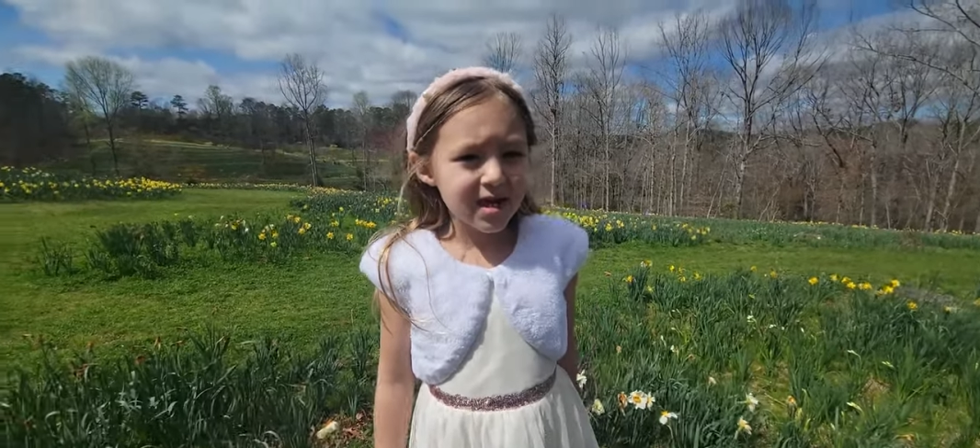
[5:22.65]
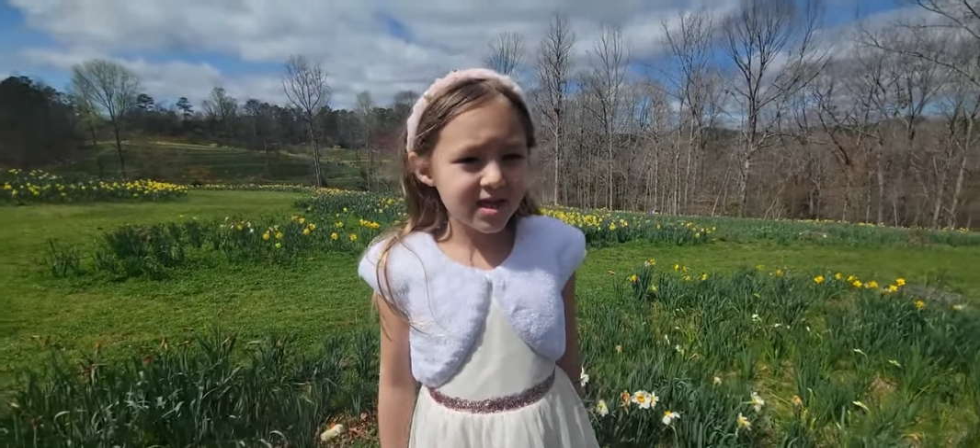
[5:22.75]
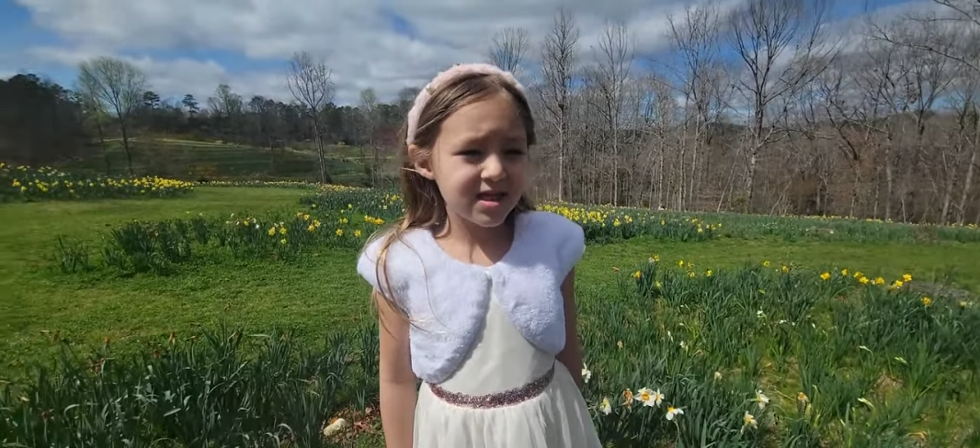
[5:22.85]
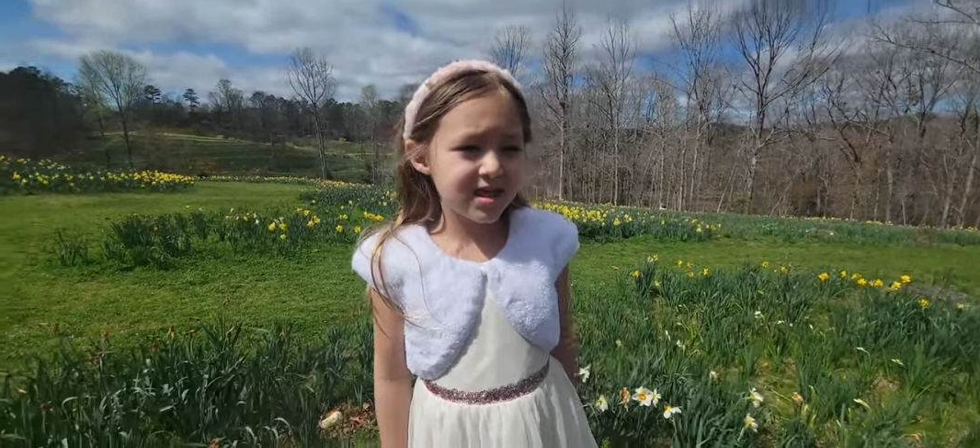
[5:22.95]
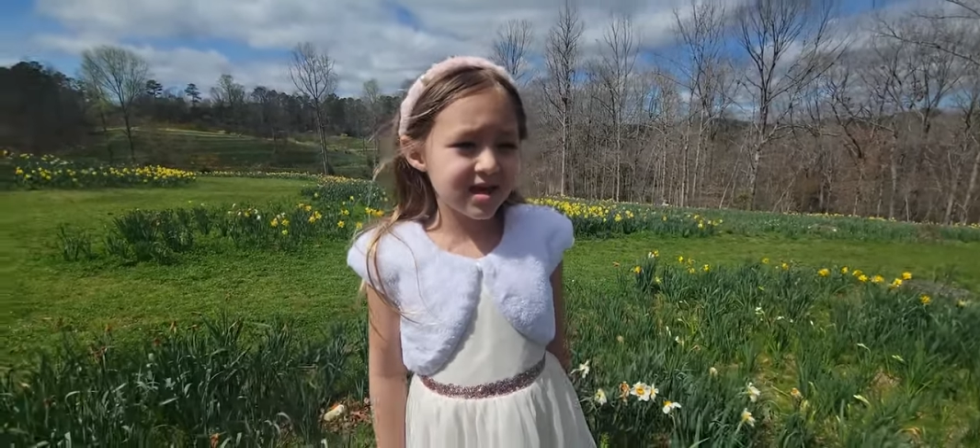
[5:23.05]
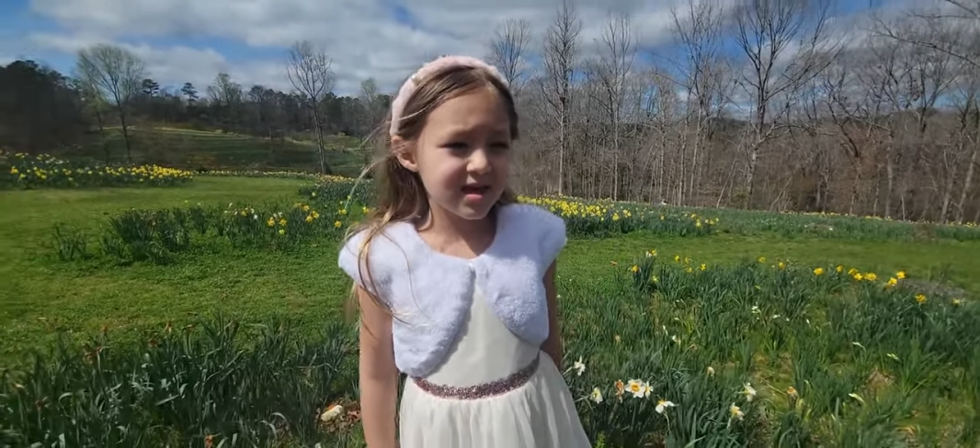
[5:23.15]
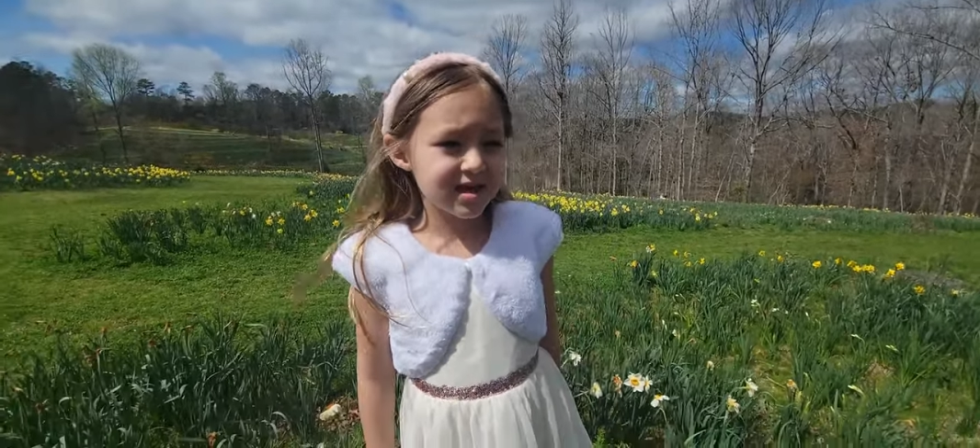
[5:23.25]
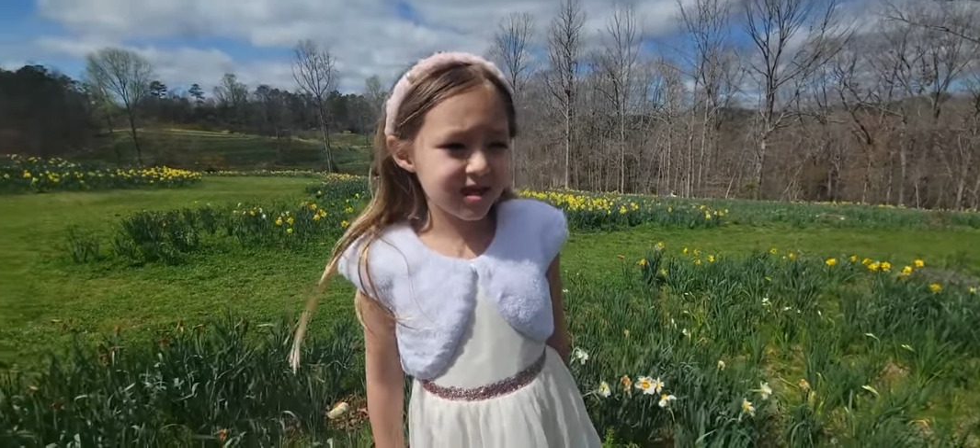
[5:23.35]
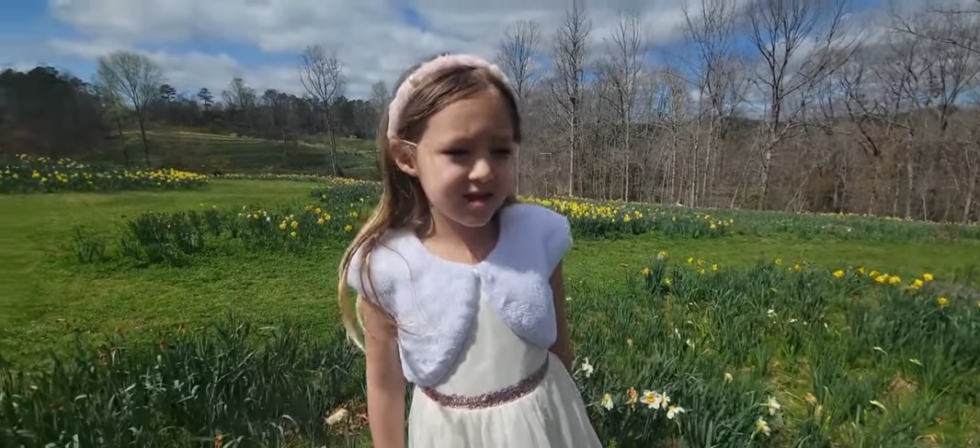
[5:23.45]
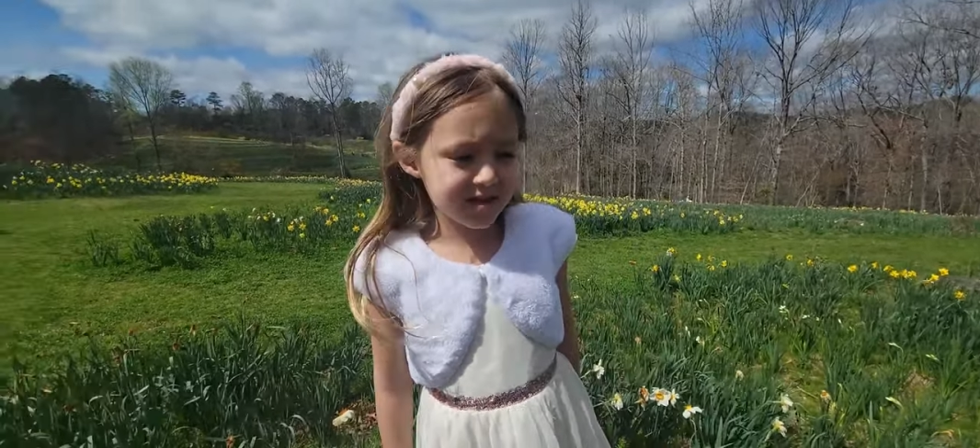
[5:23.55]
and, the,
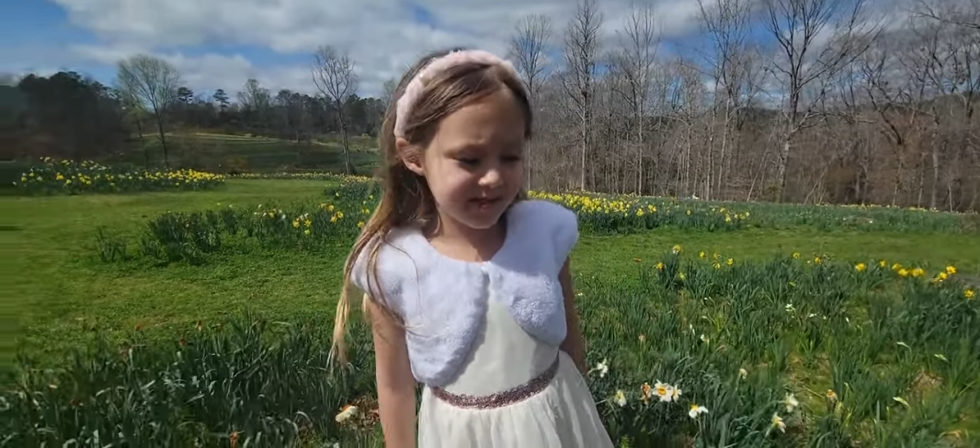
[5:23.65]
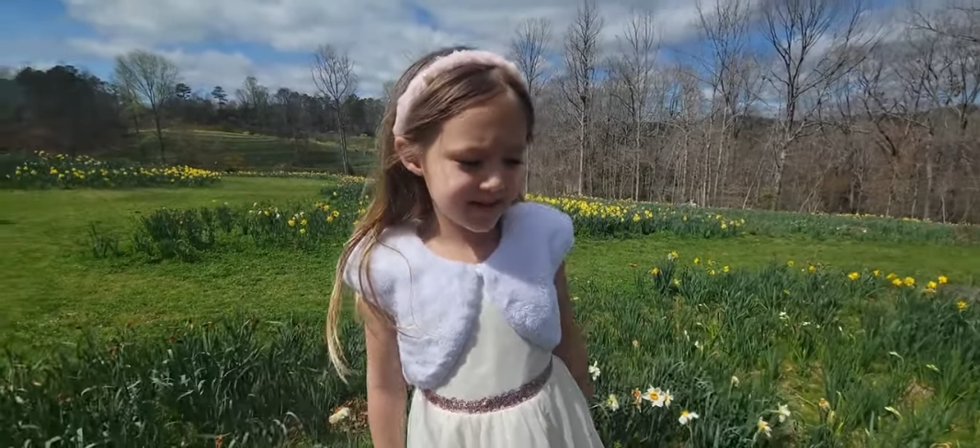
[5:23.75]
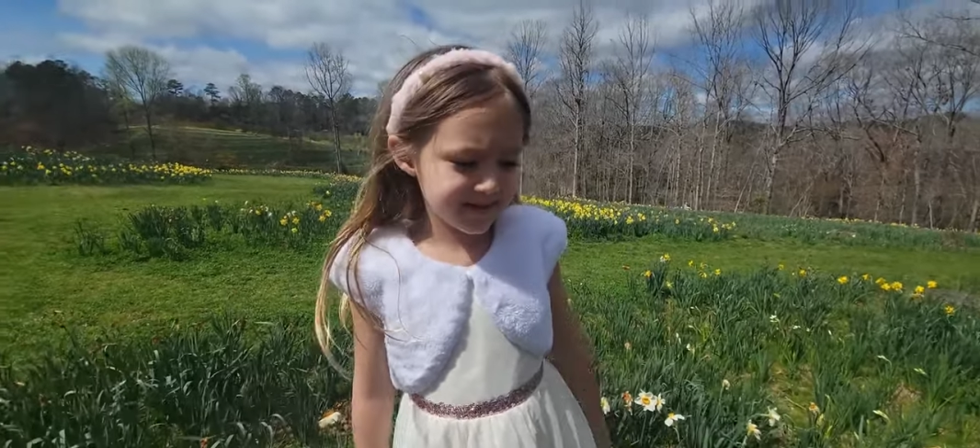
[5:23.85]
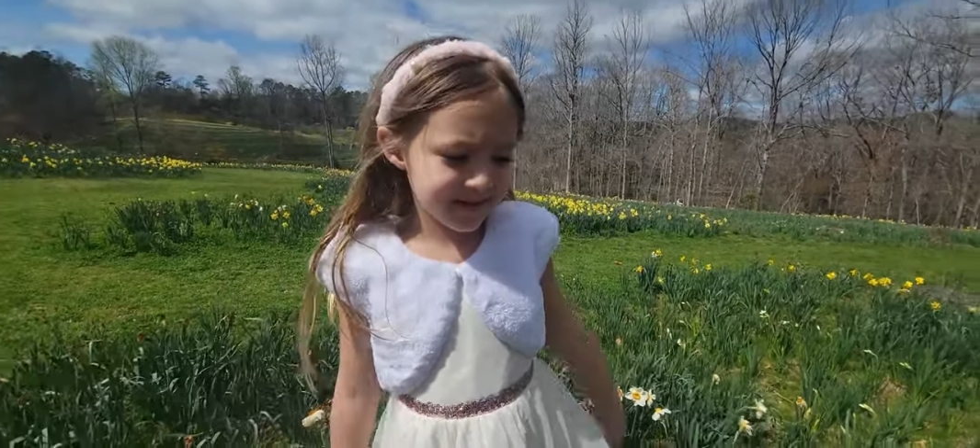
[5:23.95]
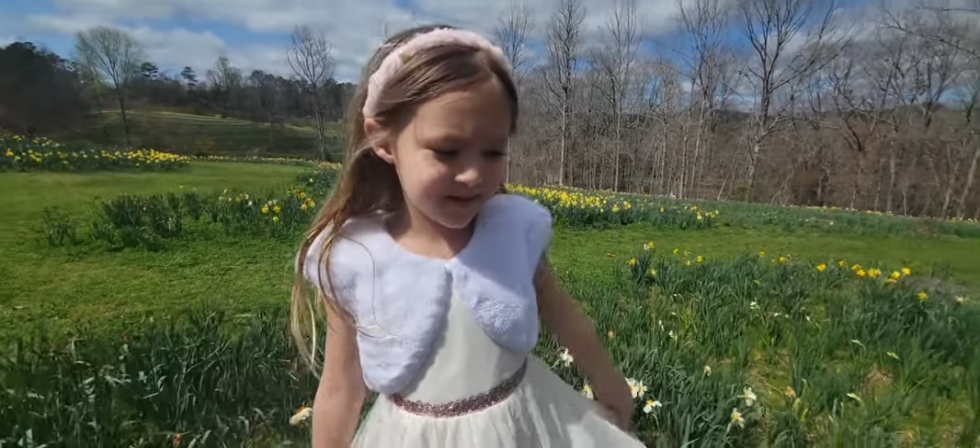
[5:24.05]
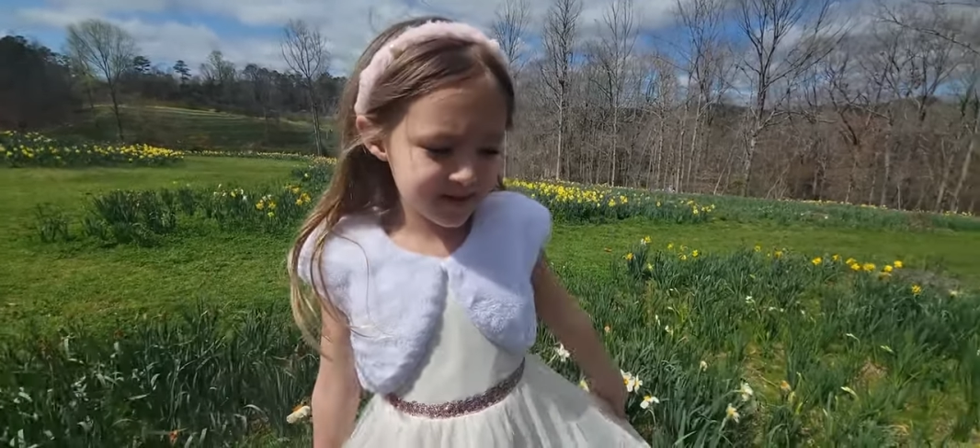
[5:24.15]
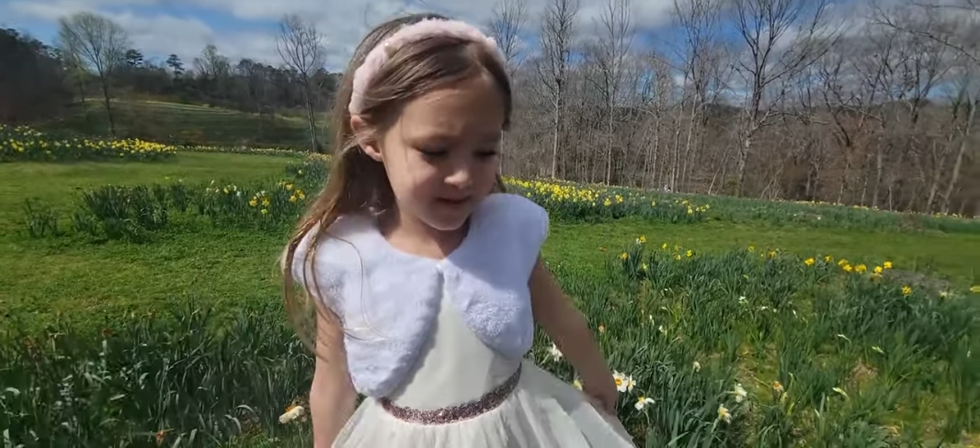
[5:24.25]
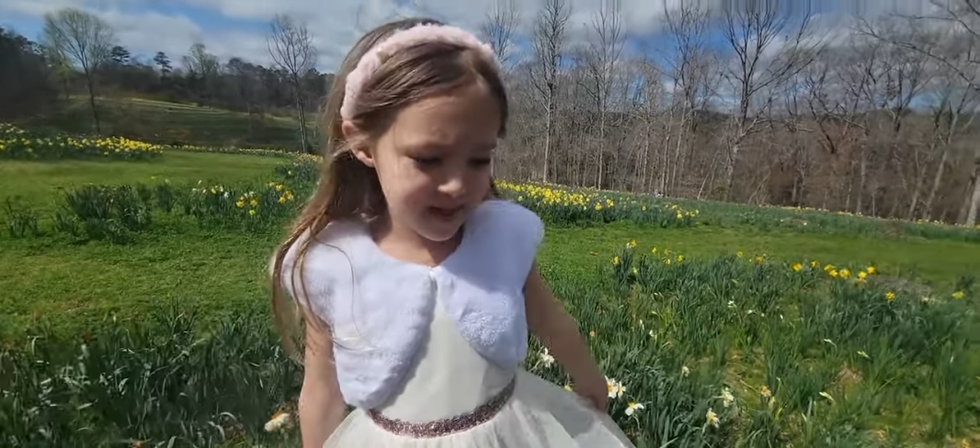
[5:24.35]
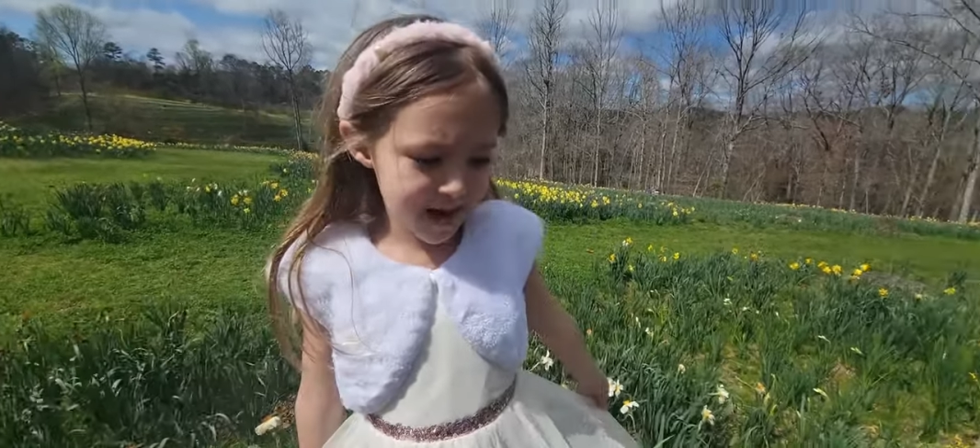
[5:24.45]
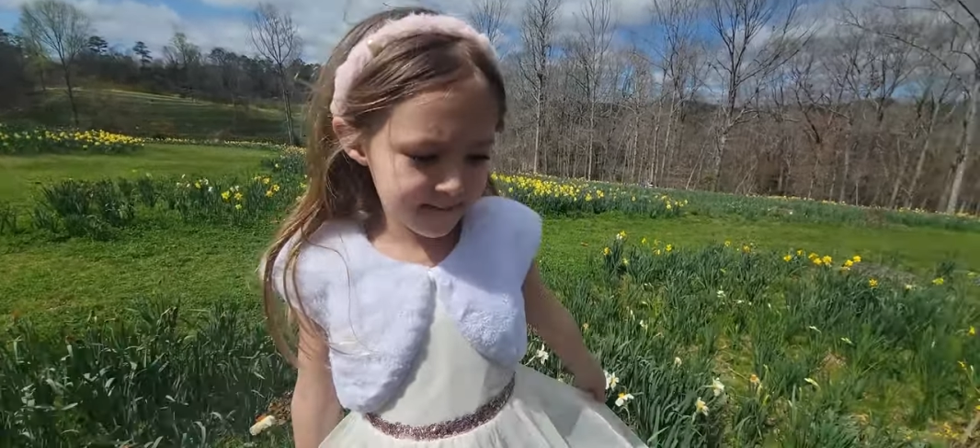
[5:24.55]
and these are the
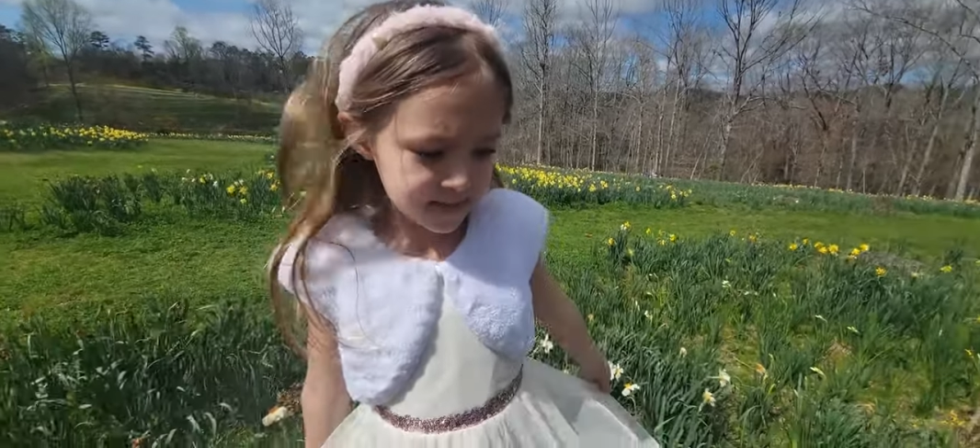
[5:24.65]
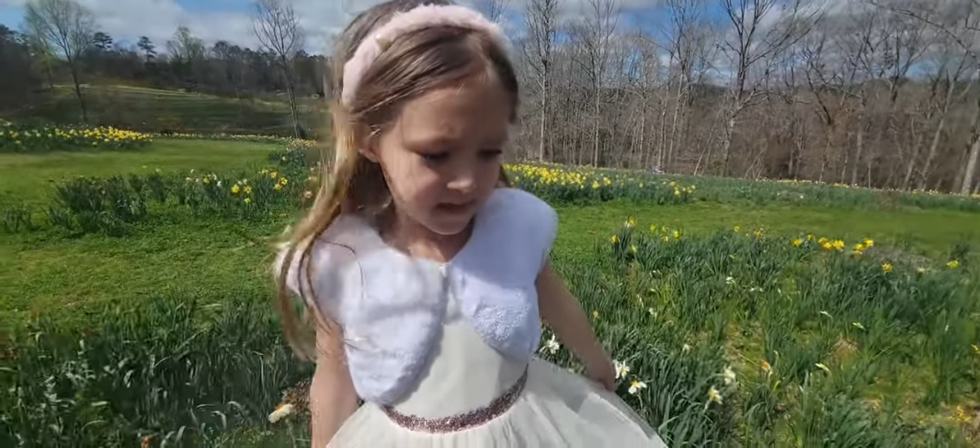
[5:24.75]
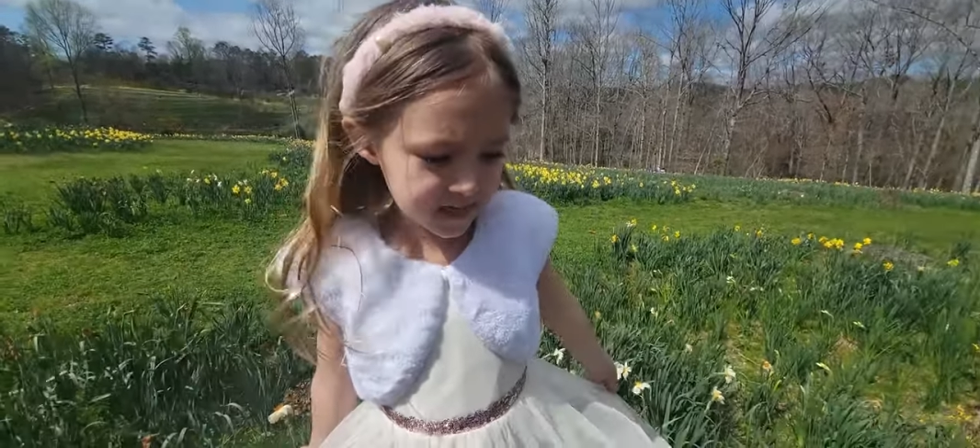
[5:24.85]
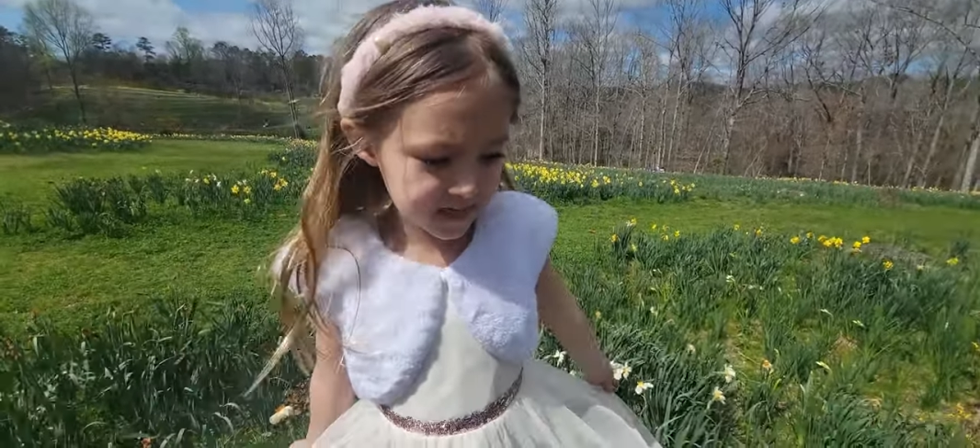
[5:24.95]
daps and